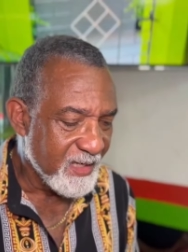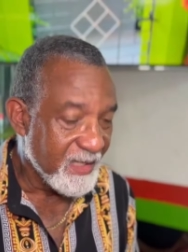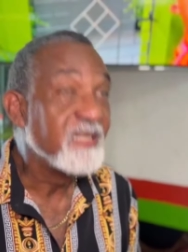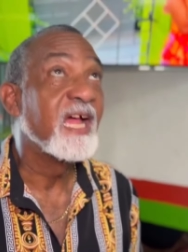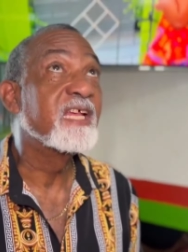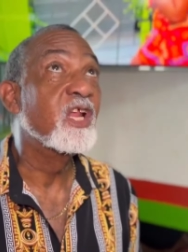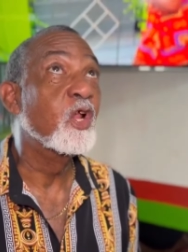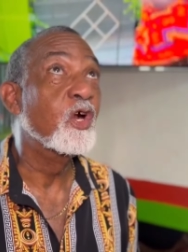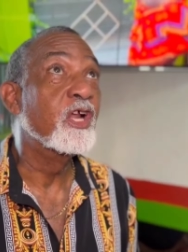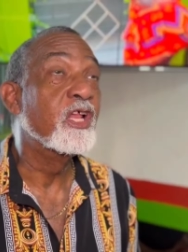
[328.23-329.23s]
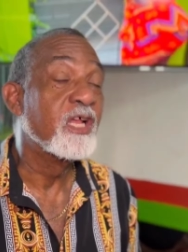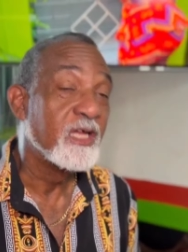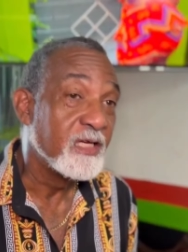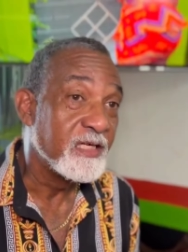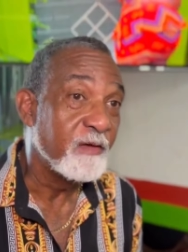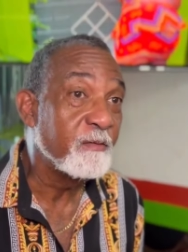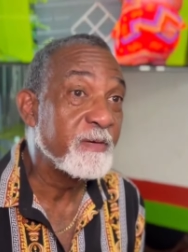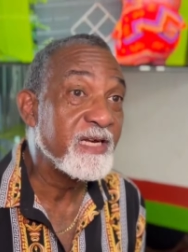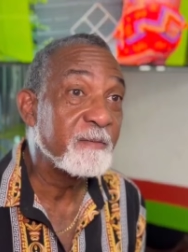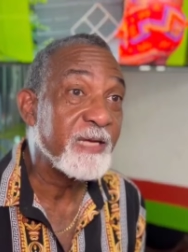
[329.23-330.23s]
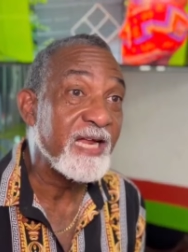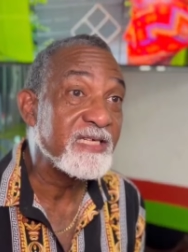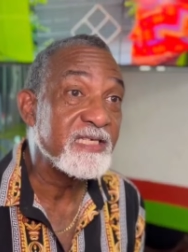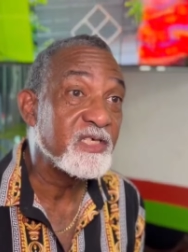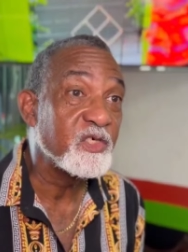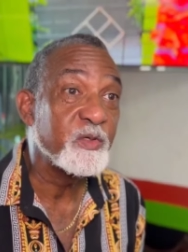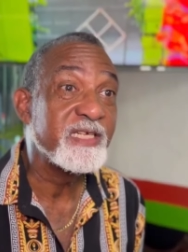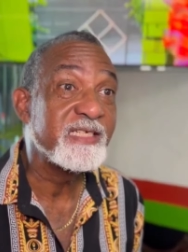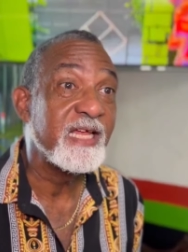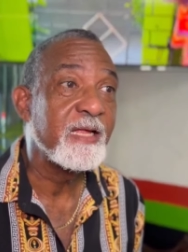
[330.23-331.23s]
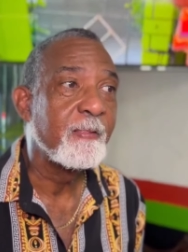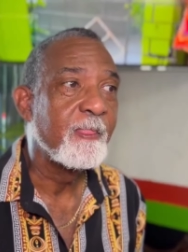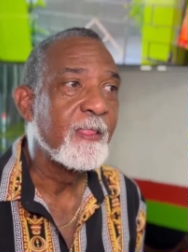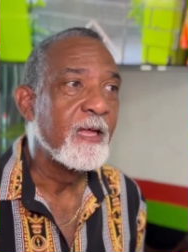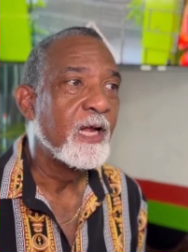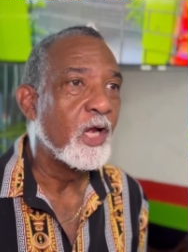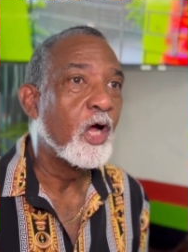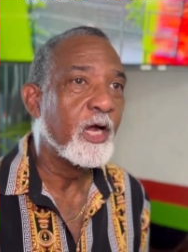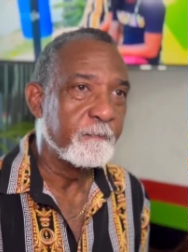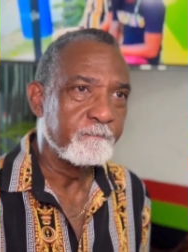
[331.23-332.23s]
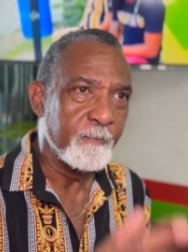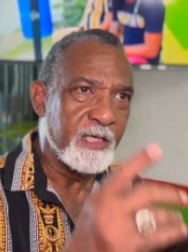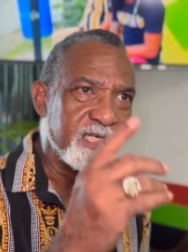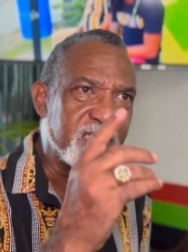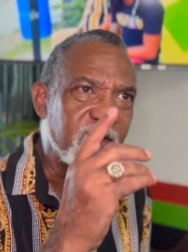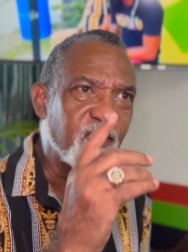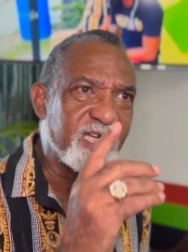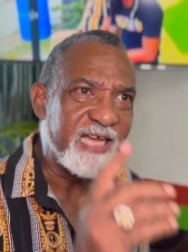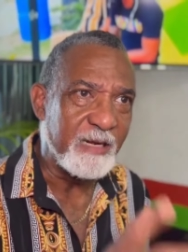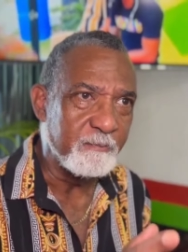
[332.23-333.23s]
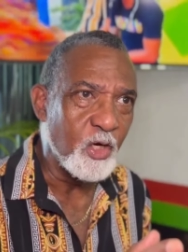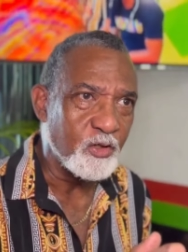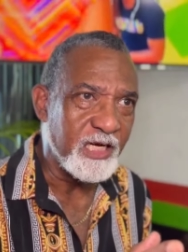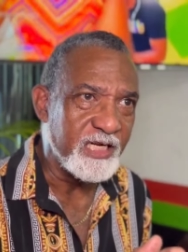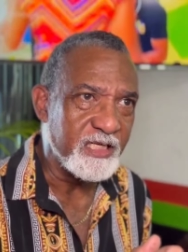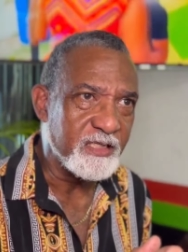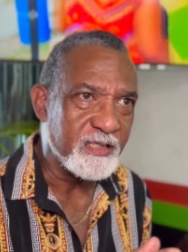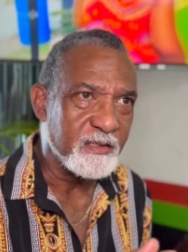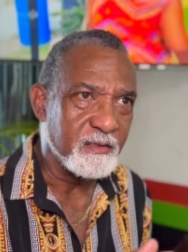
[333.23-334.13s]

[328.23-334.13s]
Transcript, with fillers: Thank you, Lord. There will be them kind of situation you say, Lord, you see if you get me out of this.